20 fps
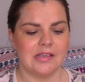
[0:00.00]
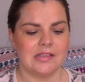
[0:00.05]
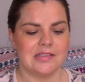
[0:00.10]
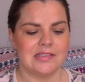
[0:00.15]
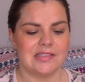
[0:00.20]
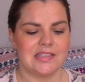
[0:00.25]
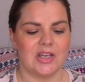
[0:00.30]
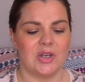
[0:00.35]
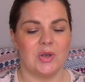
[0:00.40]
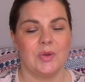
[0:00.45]

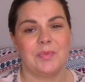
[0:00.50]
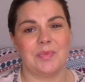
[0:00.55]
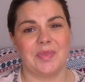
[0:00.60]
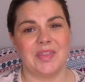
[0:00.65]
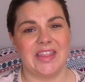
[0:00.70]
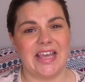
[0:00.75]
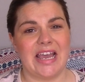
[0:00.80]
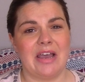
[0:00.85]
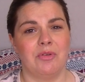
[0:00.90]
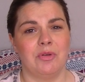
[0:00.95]
So
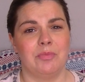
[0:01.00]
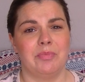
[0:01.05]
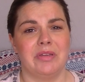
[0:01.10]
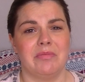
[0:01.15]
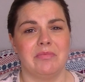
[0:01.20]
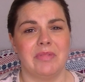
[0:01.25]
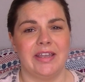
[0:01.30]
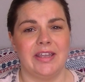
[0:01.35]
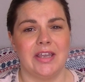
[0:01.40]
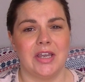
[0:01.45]
that would
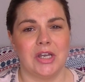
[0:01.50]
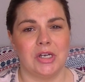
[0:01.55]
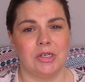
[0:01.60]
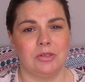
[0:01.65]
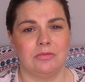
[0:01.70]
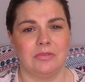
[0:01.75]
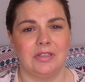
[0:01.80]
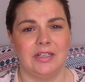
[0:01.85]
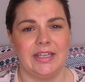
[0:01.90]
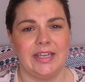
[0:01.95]
be my
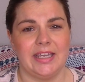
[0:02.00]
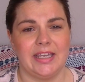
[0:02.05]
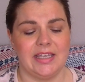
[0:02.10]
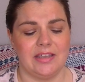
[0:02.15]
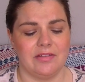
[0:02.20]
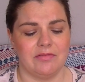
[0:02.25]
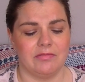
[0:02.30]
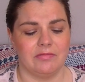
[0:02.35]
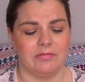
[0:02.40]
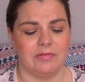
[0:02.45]

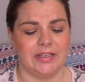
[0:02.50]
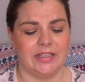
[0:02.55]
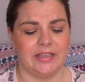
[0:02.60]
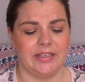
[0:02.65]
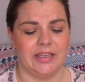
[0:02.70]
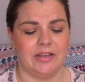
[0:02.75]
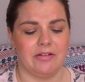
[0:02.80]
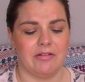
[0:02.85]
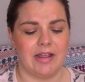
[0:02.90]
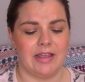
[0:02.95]
only
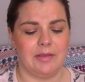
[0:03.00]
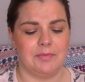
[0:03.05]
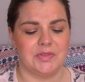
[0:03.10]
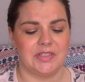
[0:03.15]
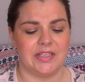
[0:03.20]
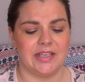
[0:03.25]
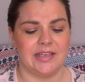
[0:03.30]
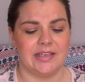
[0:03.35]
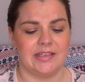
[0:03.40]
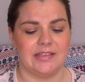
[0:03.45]
really
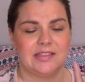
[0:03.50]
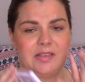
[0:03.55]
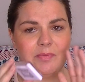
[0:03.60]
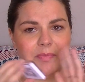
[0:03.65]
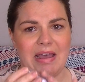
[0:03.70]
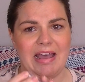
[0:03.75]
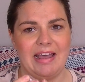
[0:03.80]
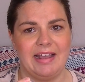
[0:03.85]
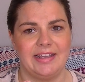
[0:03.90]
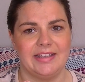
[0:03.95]
gripes, is the
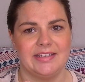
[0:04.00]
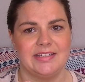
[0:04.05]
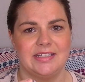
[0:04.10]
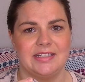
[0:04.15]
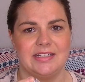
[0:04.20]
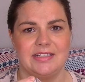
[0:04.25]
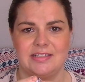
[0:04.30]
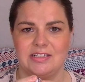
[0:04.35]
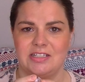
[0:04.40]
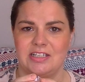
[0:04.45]

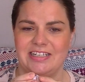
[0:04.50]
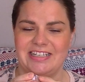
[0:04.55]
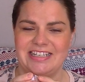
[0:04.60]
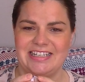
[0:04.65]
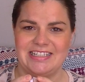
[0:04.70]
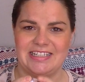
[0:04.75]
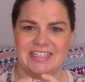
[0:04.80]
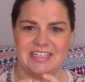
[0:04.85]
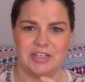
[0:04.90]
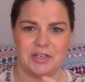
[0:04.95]
packaging. It's not
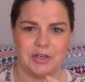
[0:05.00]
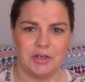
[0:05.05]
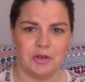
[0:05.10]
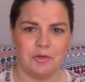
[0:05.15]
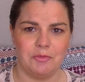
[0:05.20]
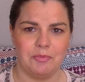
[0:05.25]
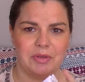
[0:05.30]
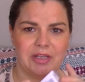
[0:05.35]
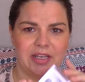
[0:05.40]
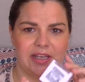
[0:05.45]
easy to
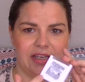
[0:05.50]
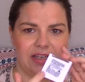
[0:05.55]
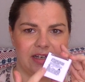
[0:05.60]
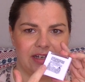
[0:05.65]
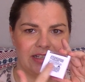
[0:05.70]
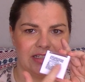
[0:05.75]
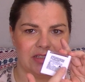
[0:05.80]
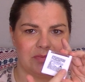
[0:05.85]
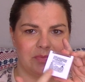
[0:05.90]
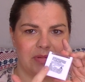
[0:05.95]

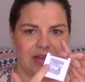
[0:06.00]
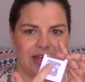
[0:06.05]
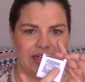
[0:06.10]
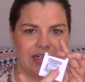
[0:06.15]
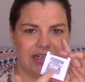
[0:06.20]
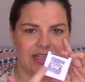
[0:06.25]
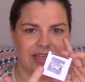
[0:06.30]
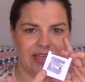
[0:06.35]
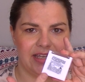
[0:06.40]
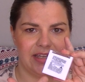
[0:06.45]
open. It's
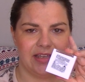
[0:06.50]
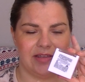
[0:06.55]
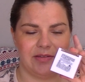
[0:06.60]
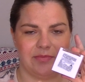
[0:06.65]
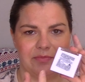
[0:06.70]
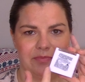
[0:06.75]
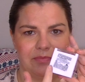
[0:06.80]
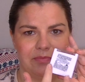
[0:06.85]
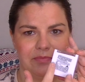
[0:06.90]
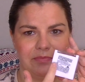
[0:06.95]

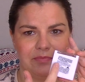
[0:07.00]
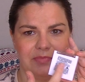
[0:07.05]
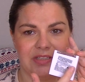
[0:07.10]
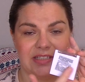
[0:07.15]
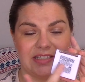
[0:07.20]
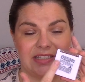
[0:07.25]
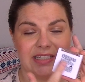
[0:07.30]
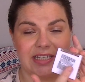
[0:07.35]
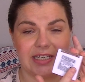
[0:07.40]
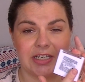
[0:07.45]
badly,
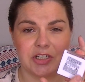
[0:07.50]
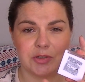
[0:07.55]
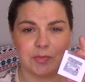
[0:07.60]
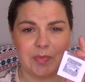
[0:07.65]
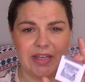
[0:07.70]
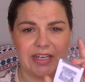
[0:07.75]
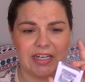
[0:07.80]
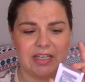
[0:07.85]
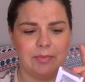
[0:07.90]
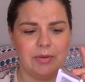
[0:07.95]
the sticker's
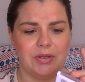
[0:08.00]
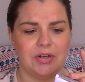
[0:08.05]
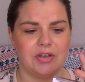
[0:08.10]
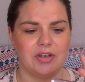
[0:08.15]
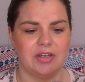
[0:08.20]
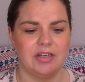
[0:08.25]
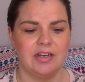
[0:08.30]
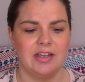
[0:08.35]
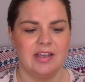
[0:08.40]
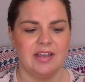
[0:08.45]
badly put
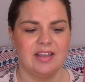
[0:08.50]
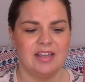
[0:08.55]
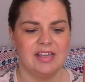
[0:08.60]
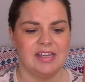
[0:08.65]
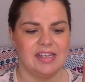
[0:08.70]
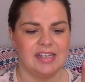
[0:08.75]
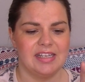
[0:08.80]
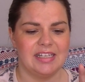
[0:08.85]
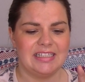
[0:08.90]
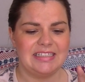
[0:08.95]
on.
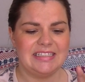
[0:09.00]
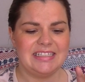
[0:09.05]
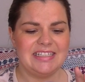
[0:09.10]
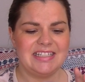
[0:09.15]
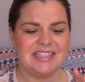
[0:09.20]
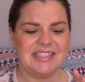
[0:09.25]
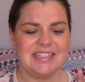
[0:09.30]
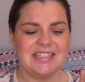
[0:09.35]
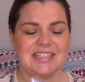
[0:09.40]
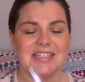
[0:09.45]
And it
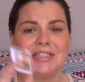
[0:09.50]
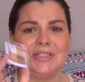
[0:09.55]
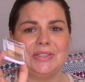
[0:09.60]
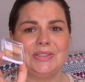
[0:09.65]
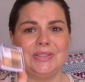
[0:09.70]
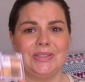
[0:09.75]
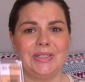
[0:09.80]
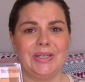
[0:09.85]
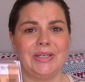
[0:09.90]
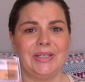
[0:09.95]
just doesn't
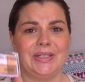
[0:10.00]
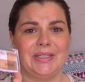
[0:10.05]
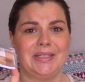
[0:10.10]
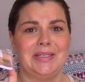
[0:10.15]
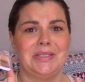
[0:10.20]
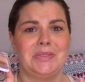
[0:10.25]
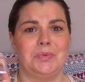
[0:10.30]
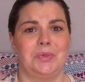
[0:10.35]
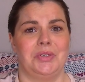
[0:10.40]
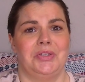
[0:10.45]
look
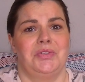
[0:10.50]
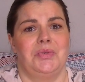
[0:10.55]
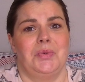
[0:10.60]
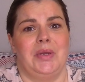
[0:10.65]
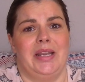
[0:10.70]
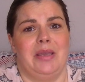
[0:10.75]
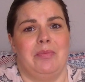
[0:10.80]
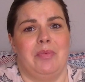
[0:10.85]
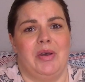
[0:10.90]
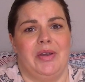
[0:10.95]
like it's worth
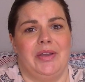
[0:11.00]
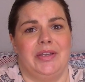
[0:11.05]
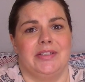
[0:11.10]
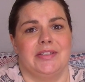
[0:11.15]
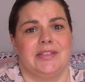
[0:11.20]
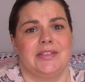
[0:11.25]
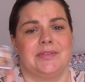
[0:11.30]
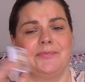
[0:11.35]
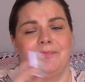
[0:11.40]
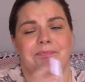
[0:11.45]

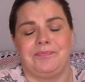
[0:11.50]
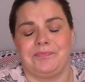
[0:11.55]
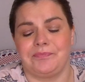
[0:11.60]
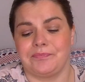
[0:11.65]
£20.